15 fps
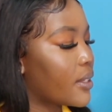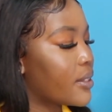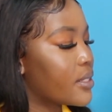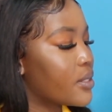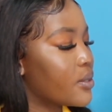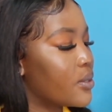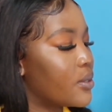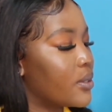
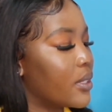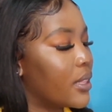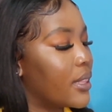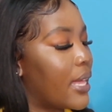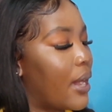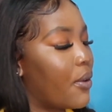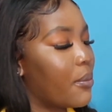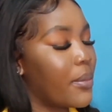So
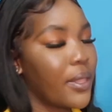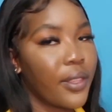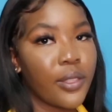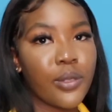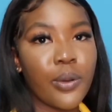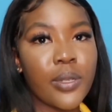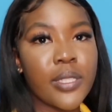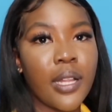that would be
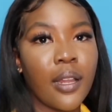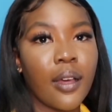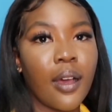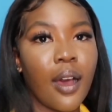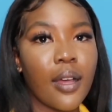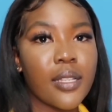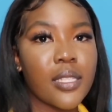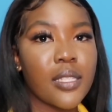the total
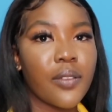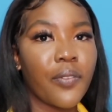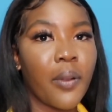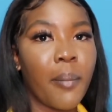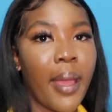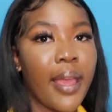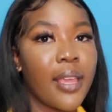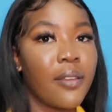cost
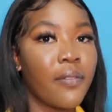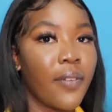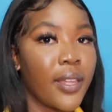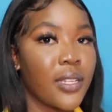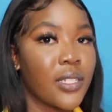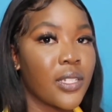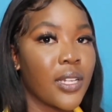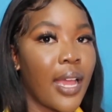for my
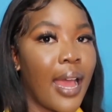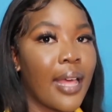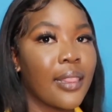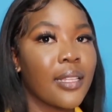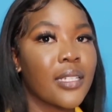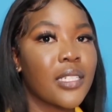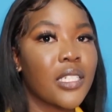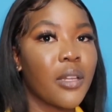inventory
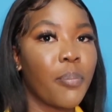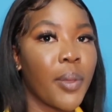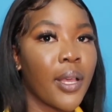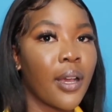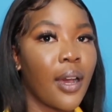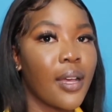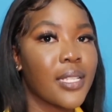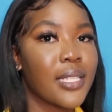and the
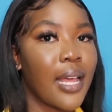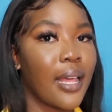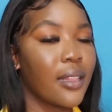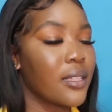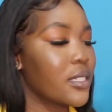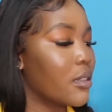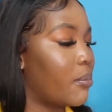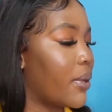shipping cost
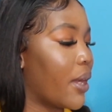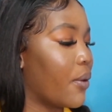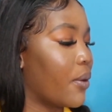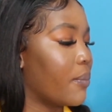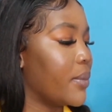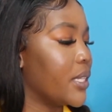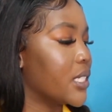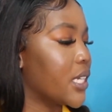that the supplier
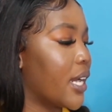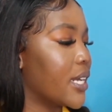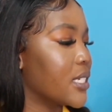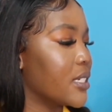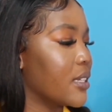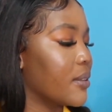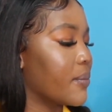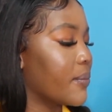would be
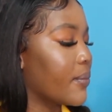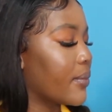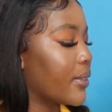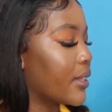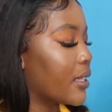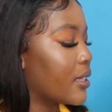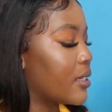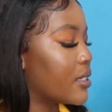charging.
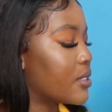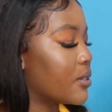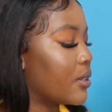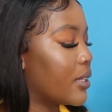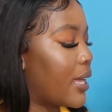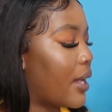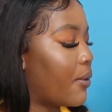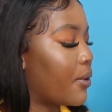
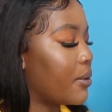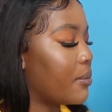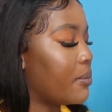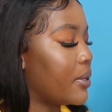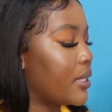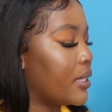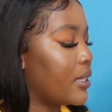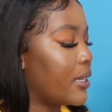So that would
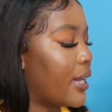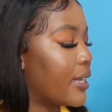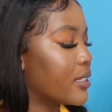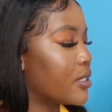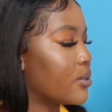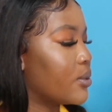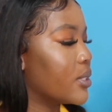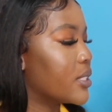be a
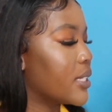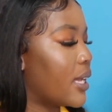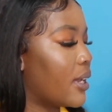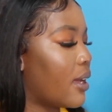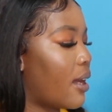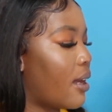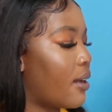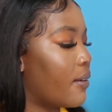
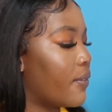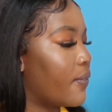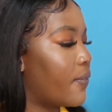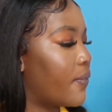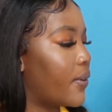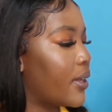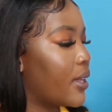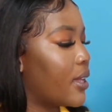total of
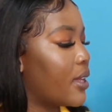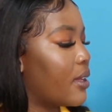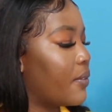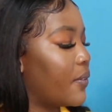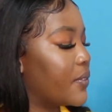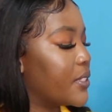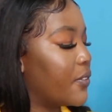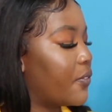
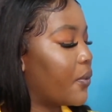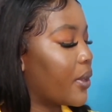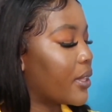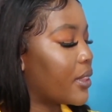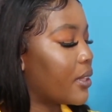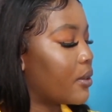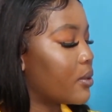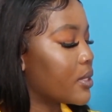
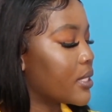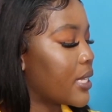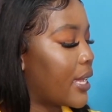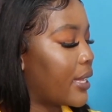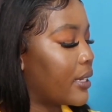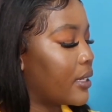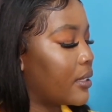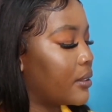
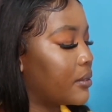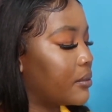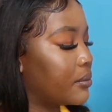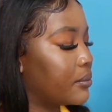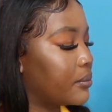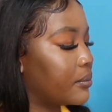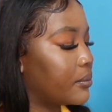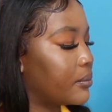
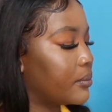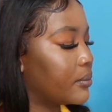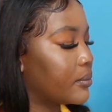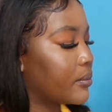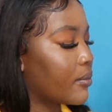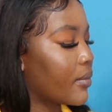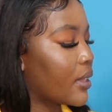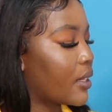
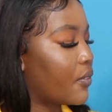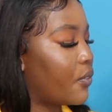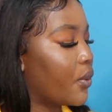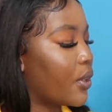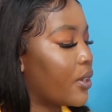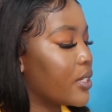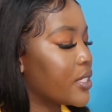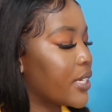
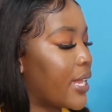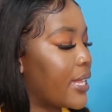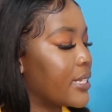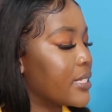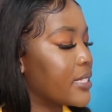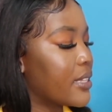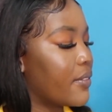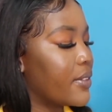
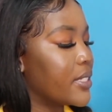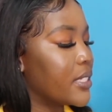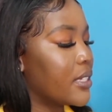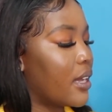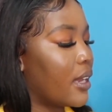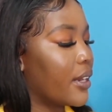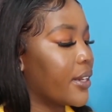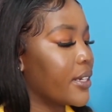
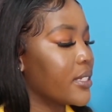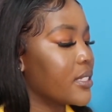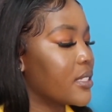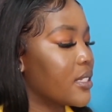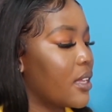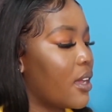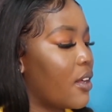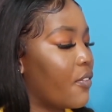
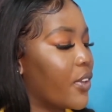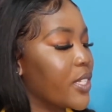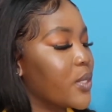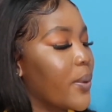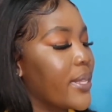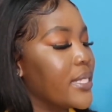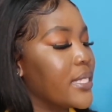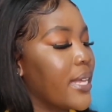$54,470 for
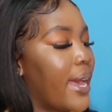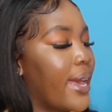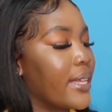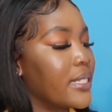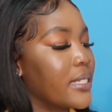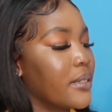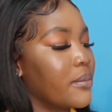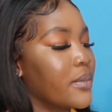20
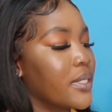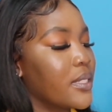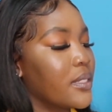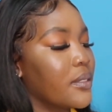items.